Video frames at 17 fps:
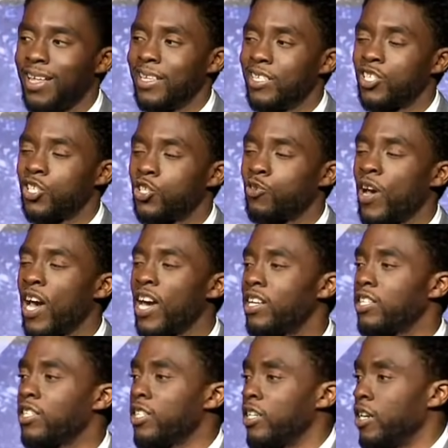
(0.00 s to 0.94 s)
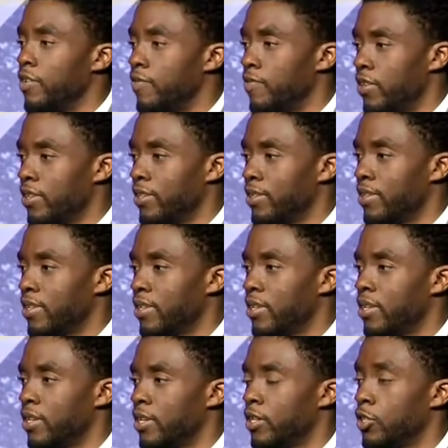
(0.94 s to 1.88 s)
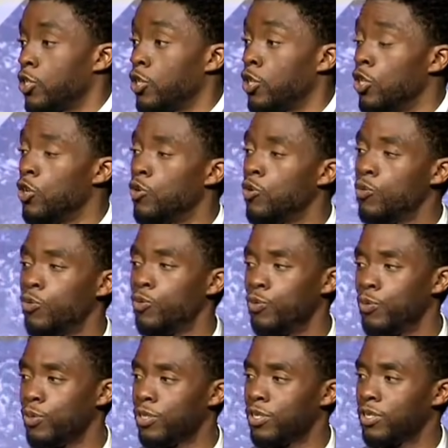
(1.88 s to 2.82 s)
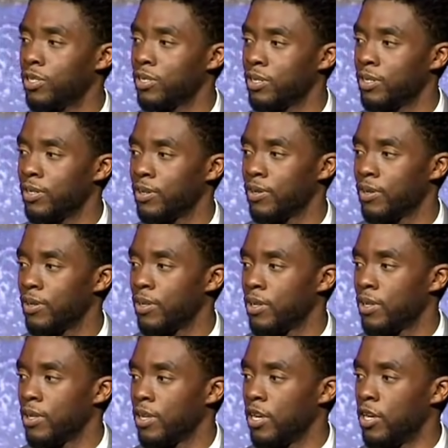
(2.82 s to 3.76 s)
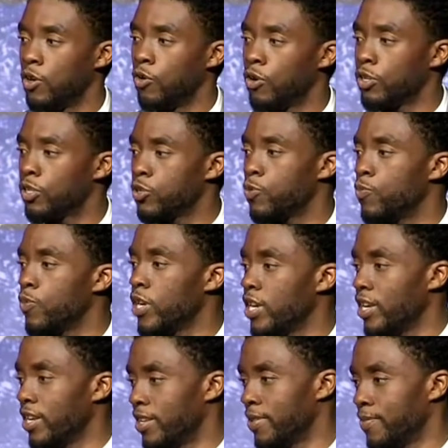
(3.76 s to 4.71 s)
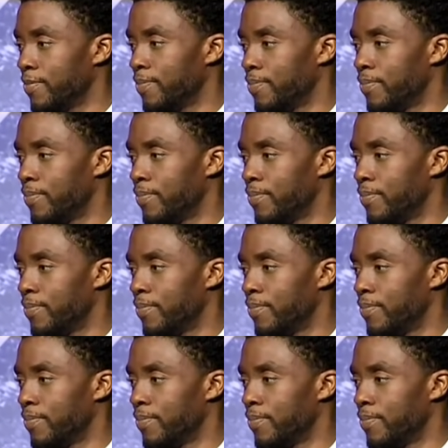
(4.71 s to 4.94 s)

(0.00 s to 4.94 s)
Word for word: and the strategy of it to lose in order to win.